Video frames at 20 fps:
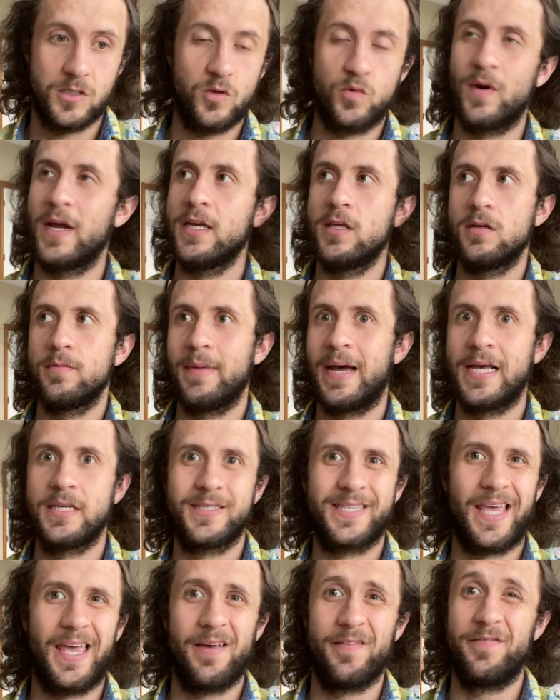So regular
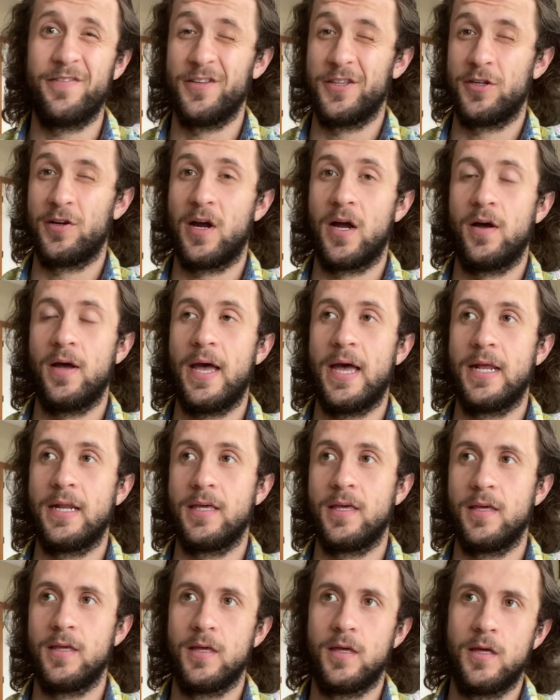masks can't filter out
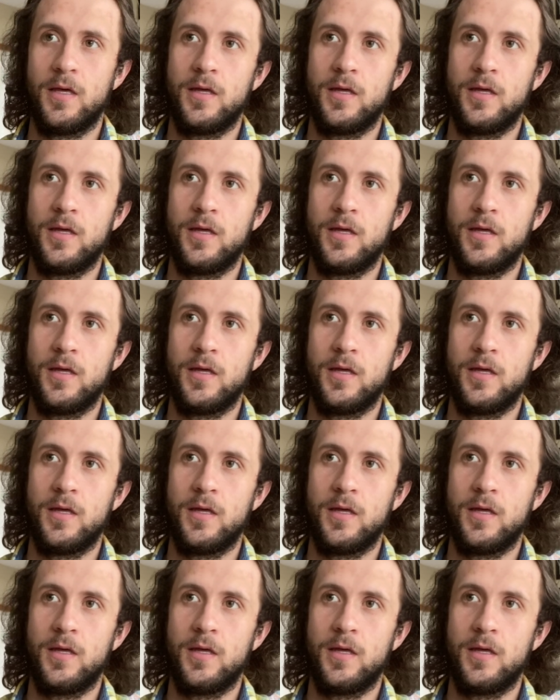any.